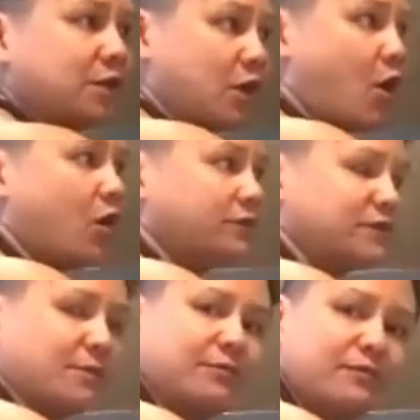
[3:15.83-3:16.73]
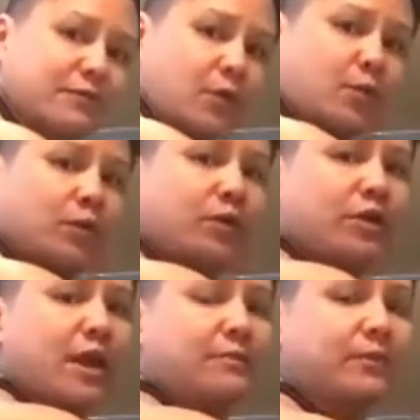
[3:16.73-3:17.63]
on top of the foam
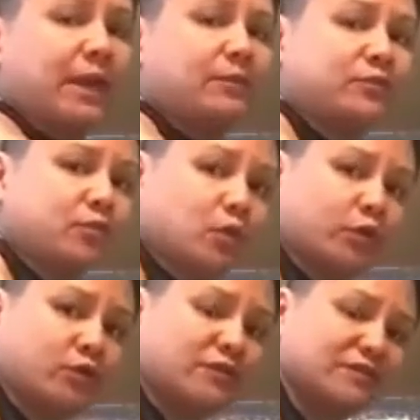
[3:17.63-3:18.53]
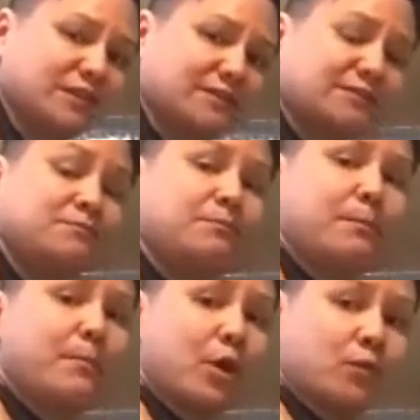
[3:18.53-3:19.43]
roller and being able to roll your
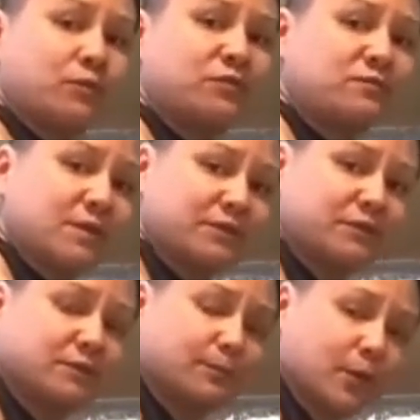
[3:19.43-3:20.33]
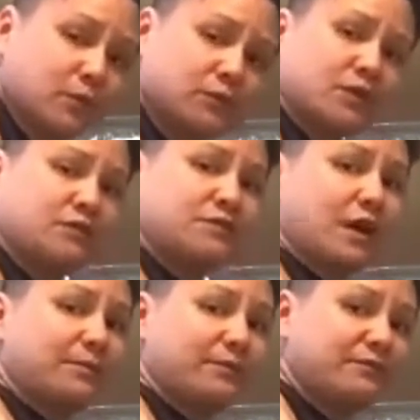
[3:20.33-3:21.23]
bones on
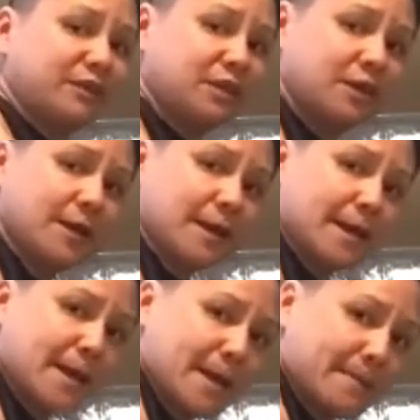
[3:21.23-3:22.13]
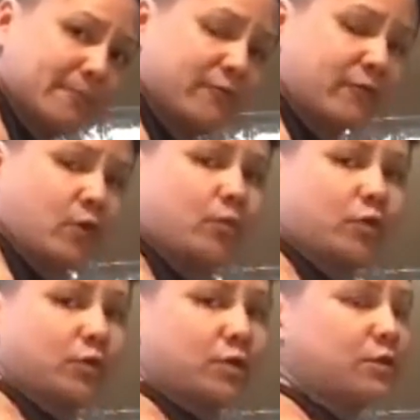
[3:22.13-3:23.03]
top of the foam
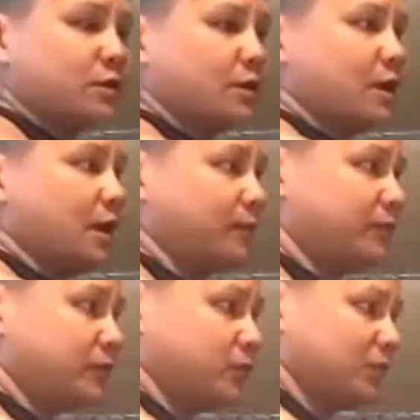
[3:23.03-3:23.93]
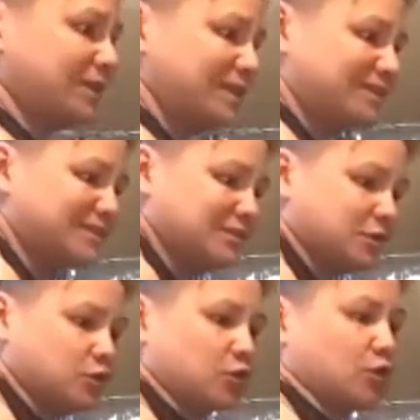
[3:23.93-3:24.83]
roller helps to release
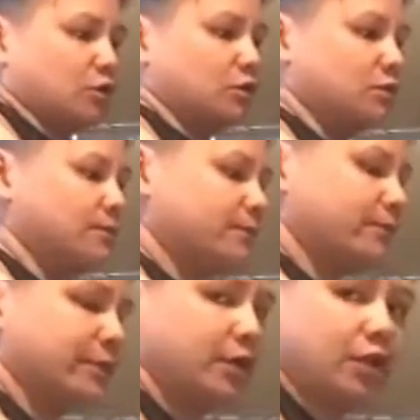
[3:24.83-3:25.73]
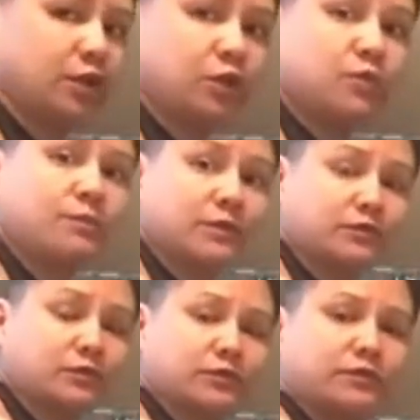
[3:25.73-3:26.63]
your glute
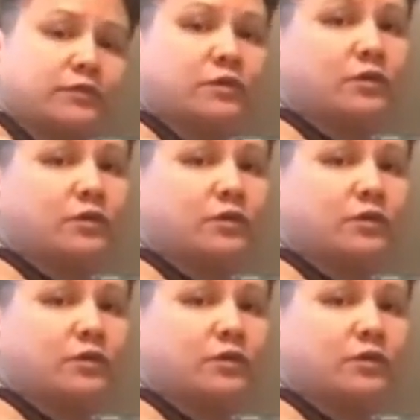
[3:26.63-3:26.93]
muscles.